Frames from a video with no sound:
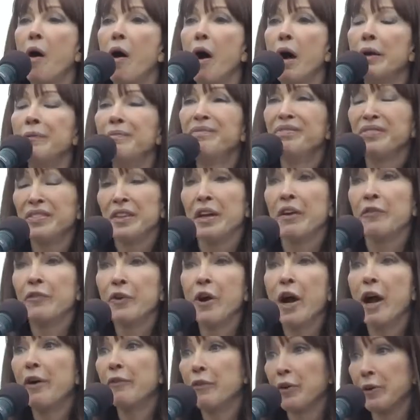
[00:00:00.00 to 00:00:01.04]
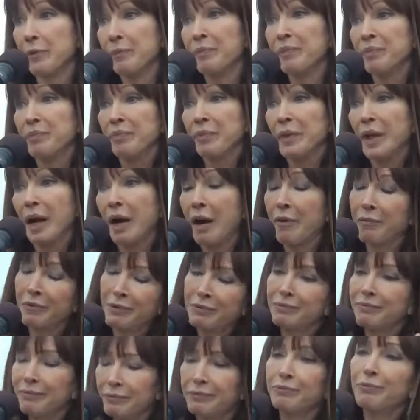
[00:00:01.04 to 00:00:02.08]
on forever,
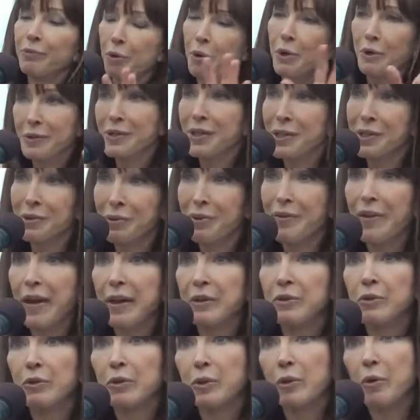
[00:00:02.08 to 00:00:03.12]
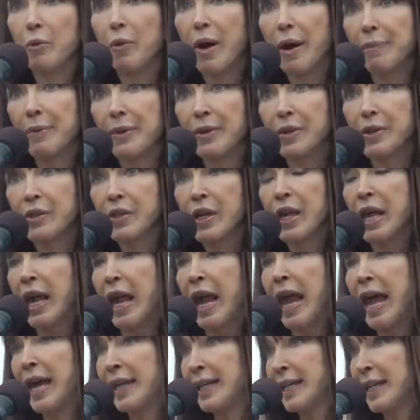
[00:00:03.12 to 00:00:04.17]
since we've had nuclear weapons.
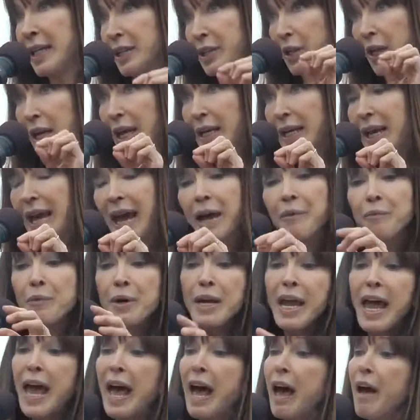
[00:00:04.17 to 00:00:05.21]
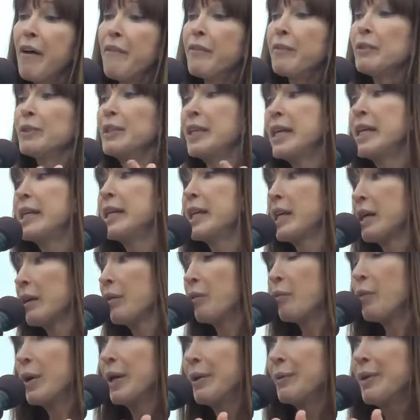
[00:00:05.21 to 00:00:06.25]
And we have
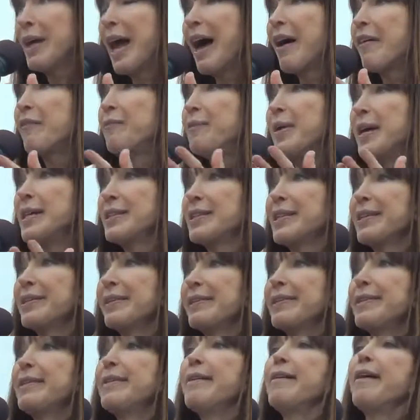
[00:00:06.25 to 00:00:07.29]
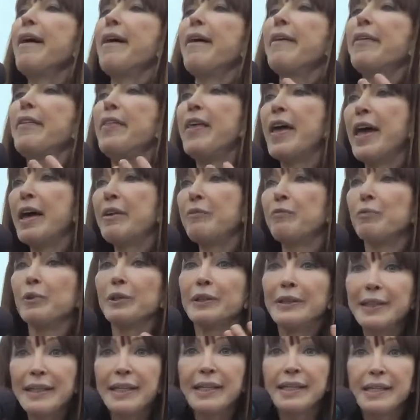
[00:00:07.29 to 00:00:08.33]
we have basically then
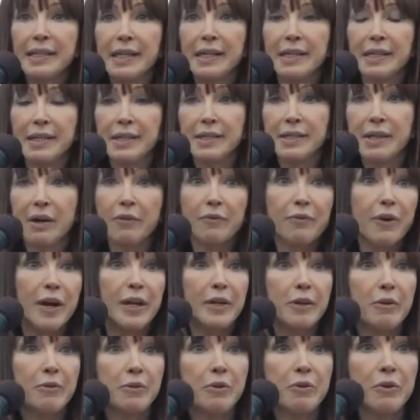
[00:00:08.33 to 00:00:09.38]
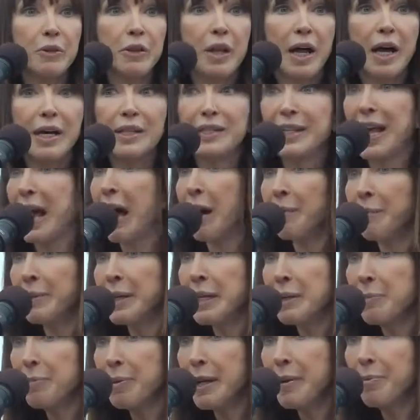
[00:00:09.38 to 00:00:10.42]
releases of radionuclides. How
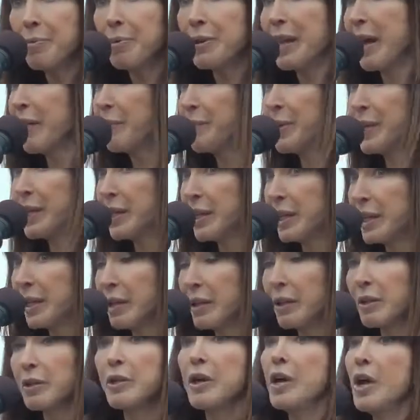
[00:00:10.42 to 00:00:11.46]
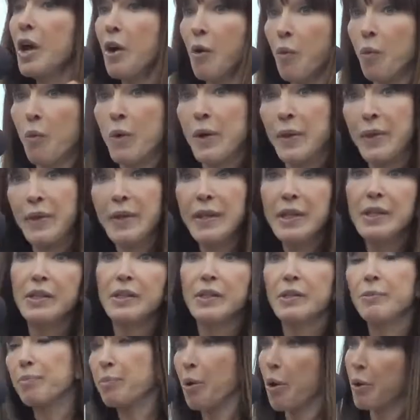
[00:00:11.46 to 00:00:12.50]
many people have been killed when
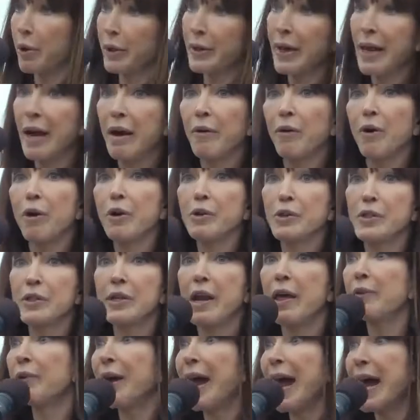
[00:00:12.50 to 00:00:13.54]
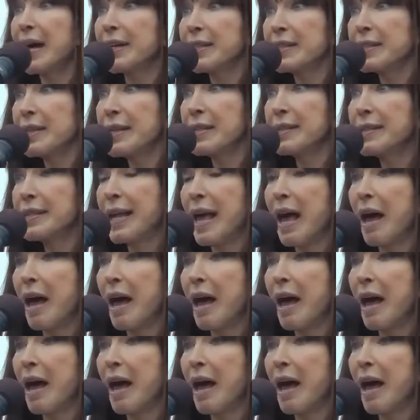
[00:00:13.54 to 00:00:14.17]
these broken arrows and other accidents